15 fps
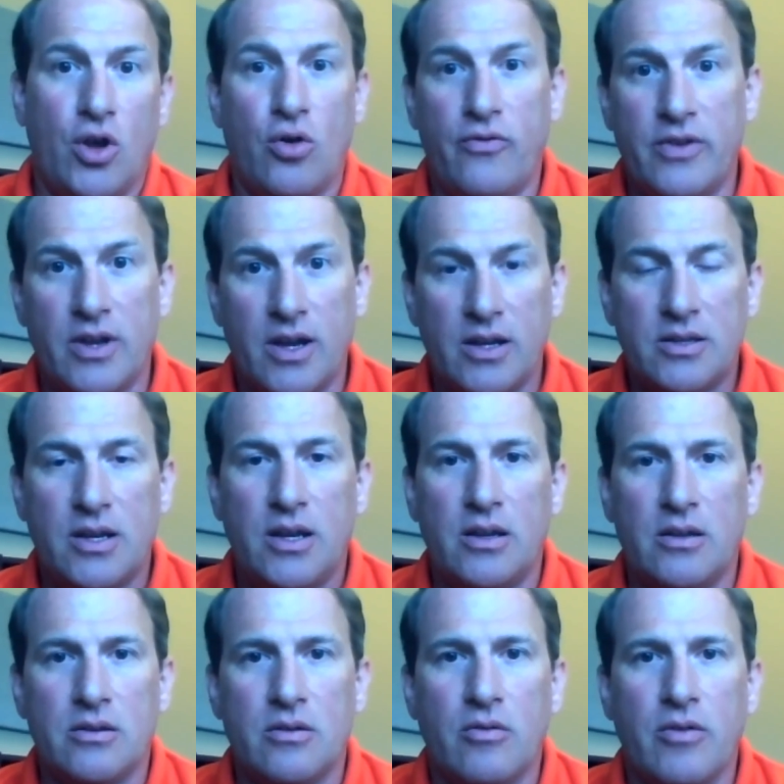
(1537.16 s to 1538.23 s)

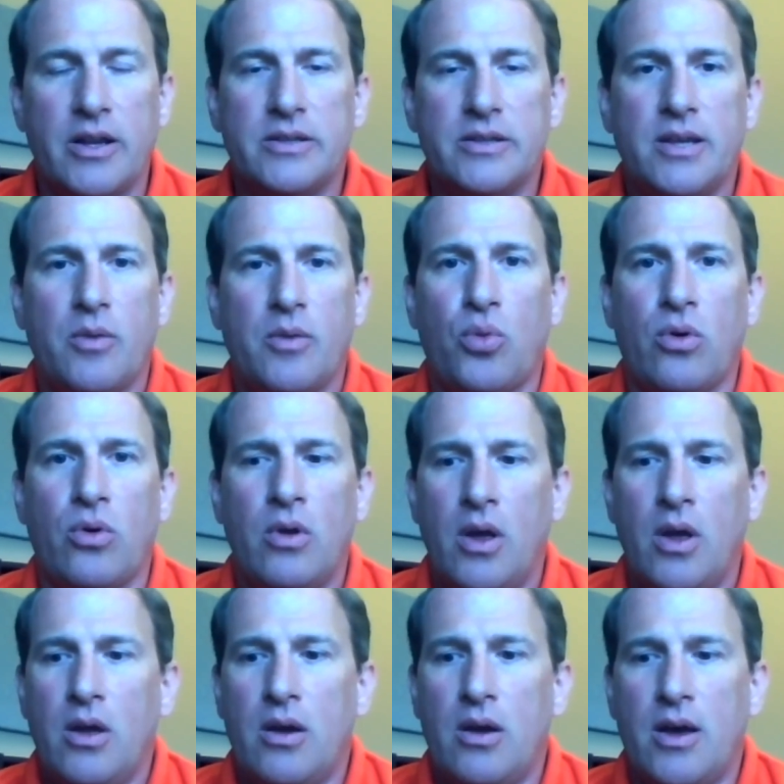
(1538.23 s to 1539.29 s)
COVID-19, great example.
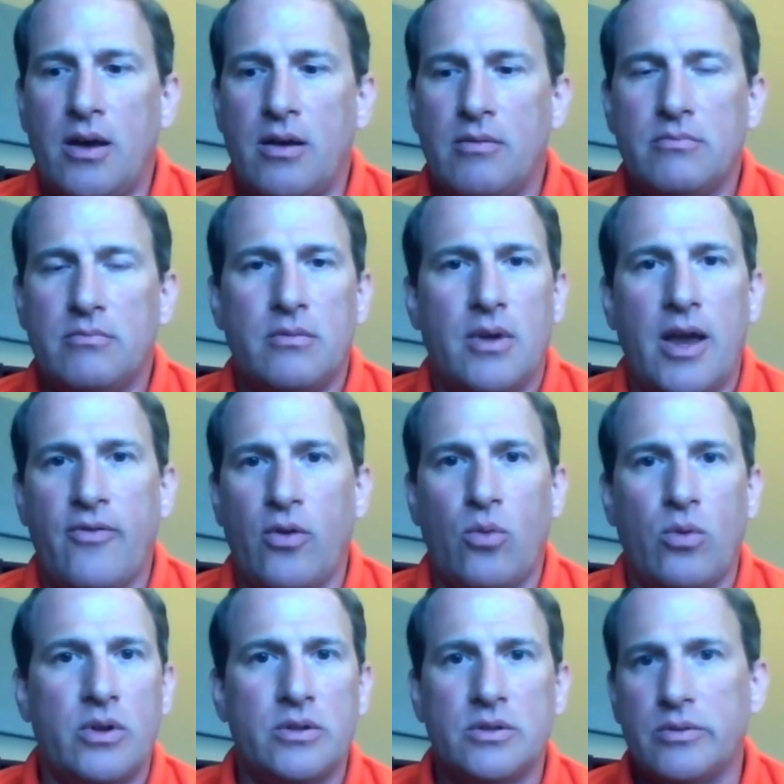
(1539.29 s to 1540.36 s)

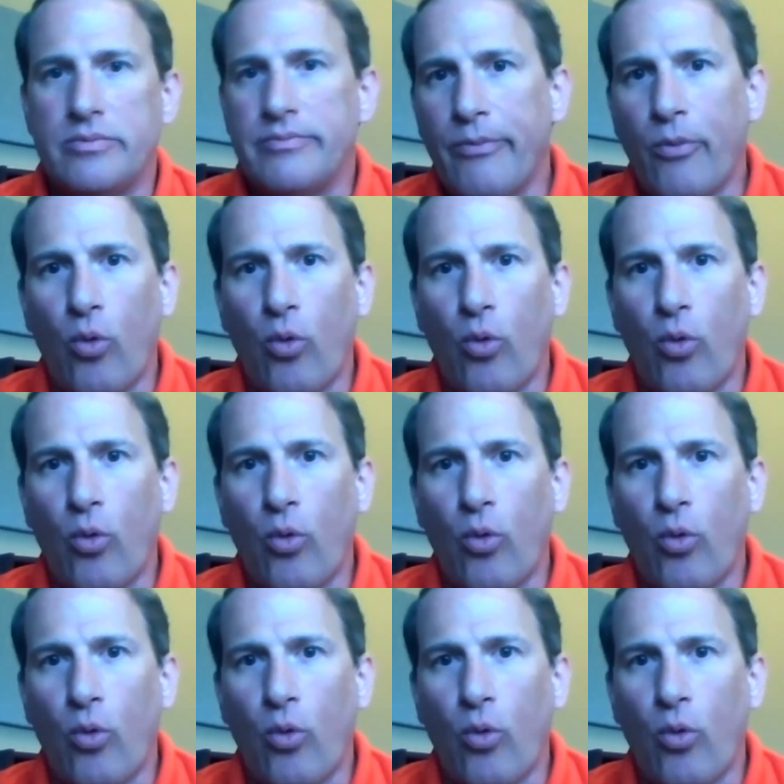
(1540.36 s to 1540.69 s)
Everyone's